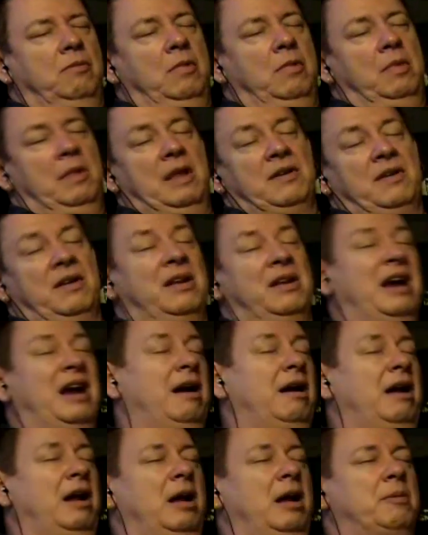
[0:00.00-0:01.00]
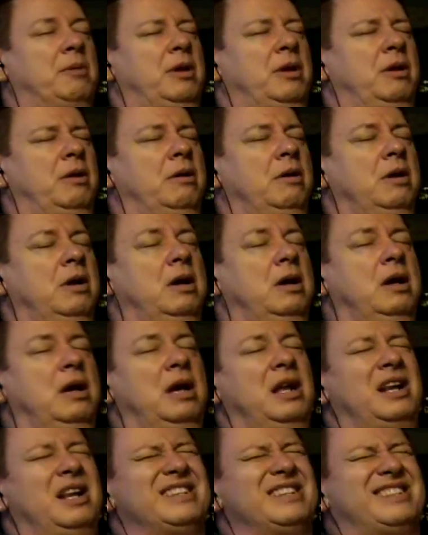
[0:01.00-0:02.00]
It's entirely up to you.
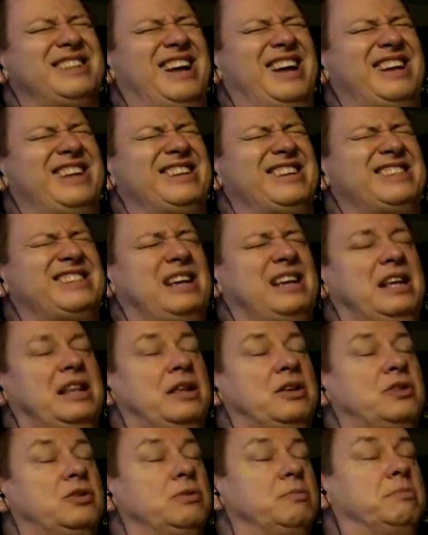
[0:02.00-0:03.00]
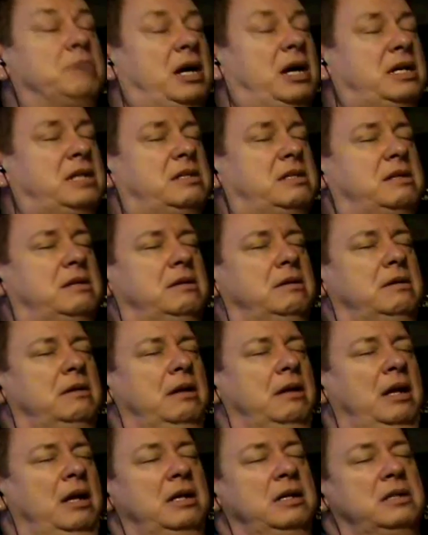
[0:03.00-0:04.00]
It is not to say that you must,
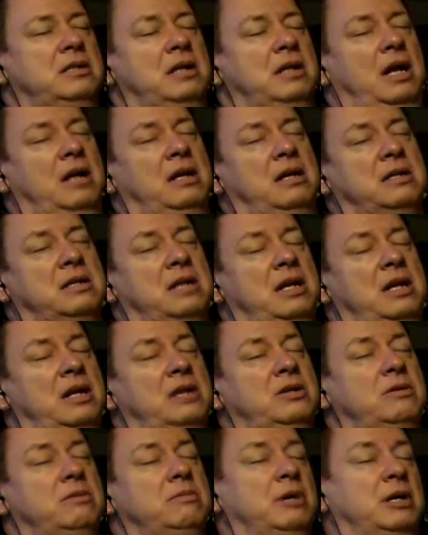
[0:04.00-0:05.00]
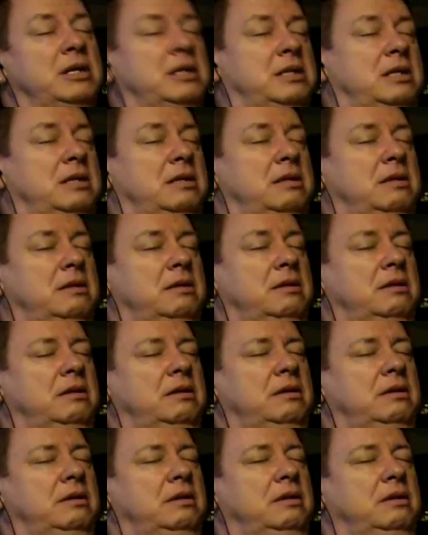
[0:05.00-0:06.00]
and it is not to say that you mustn't.
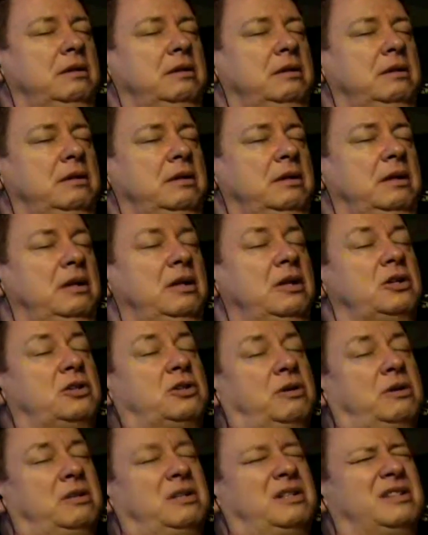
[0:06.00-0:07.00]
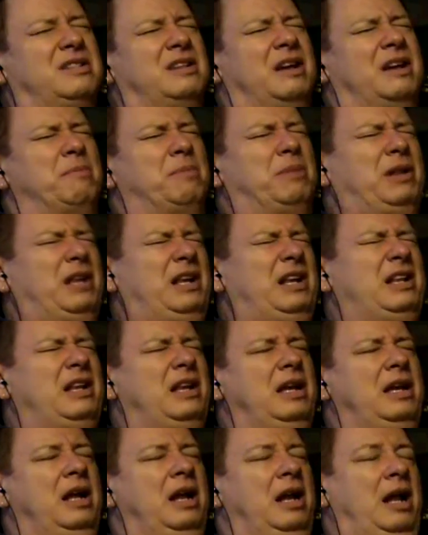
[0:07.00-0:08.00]
The choice is
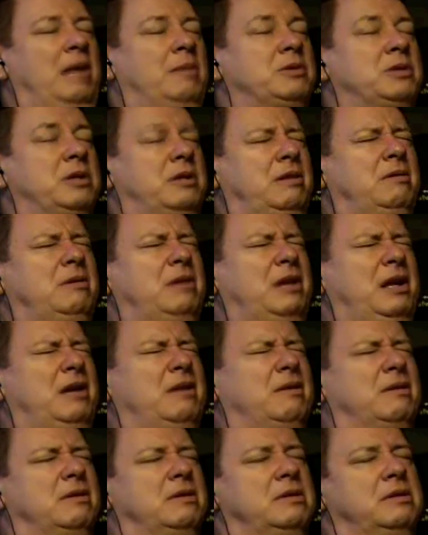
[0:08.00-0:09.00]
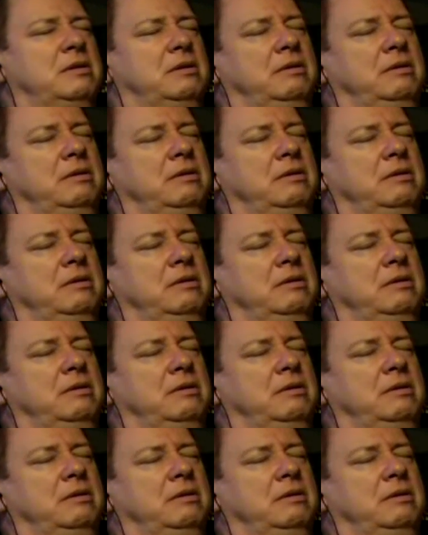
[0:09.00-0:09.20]
completely and absolutely yours.